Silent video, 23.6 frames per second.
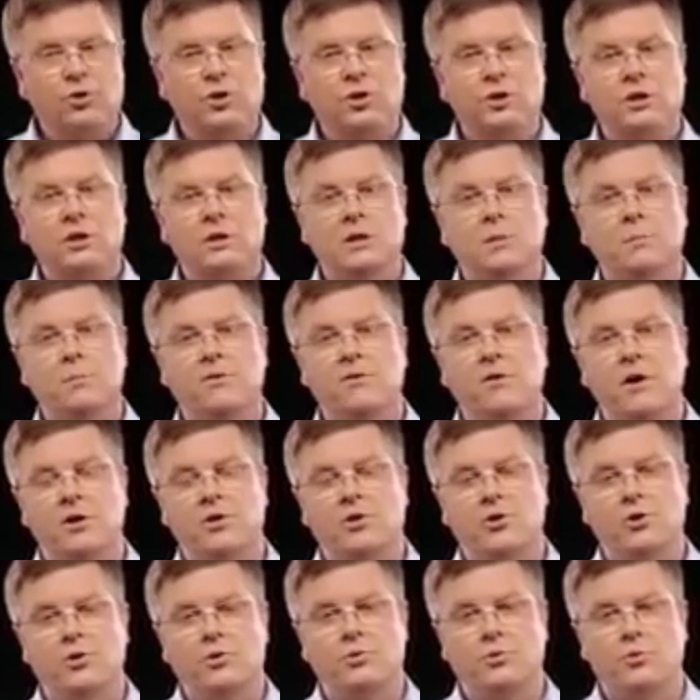What do we
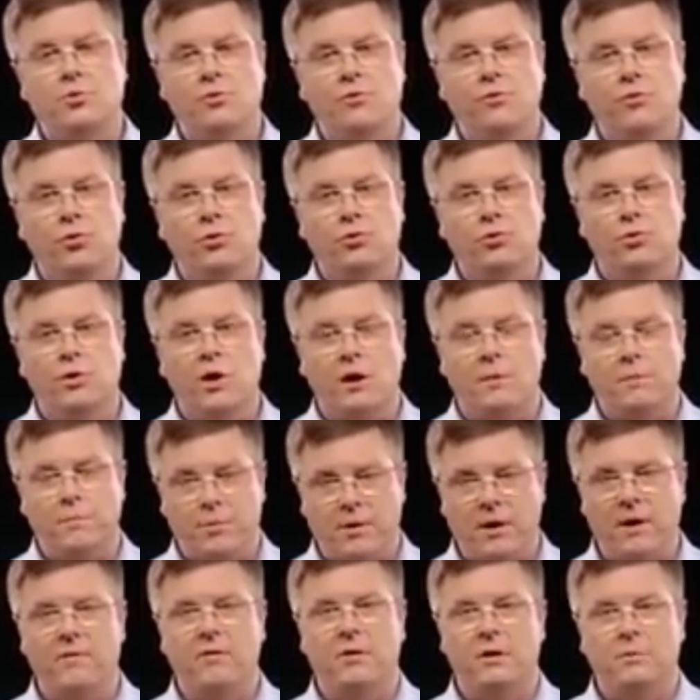know about the quality of
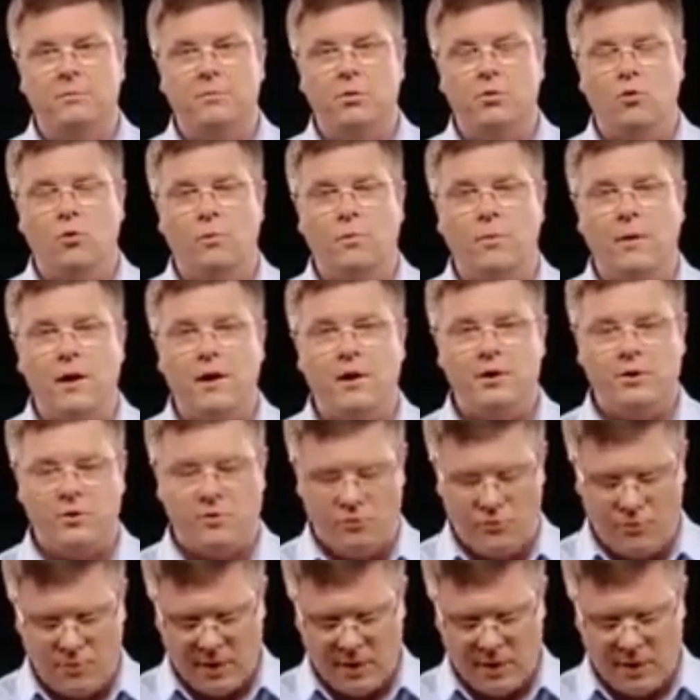filtered bottled water?